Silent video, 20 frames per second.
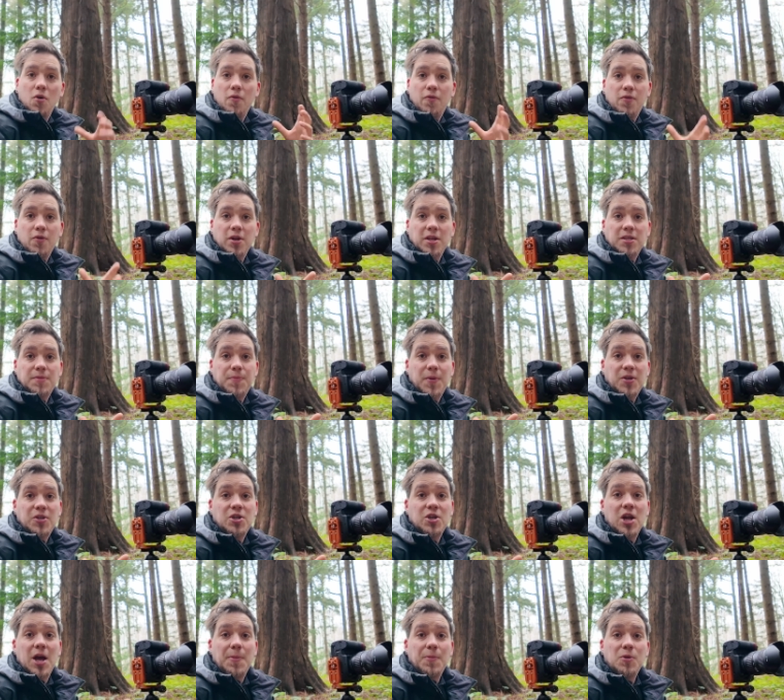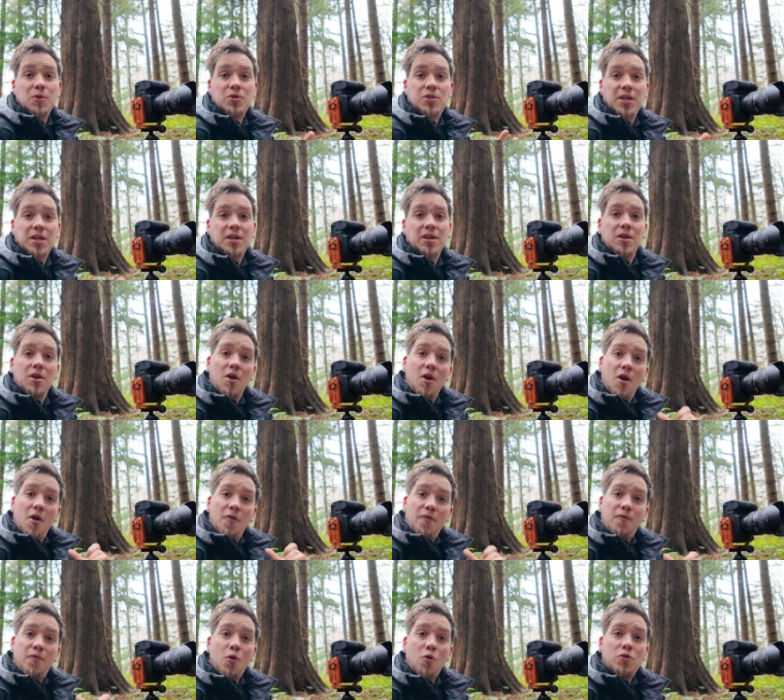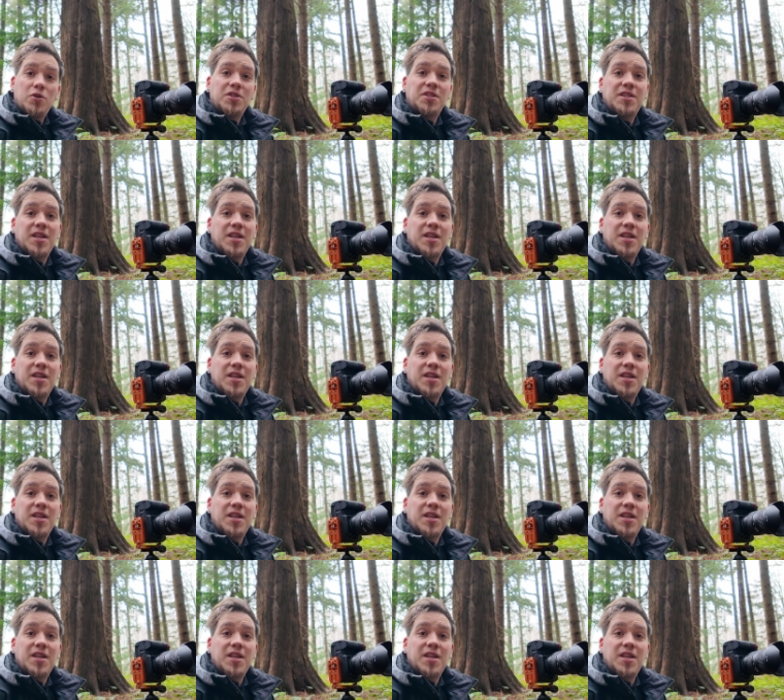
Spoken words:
for this picture I'm using focus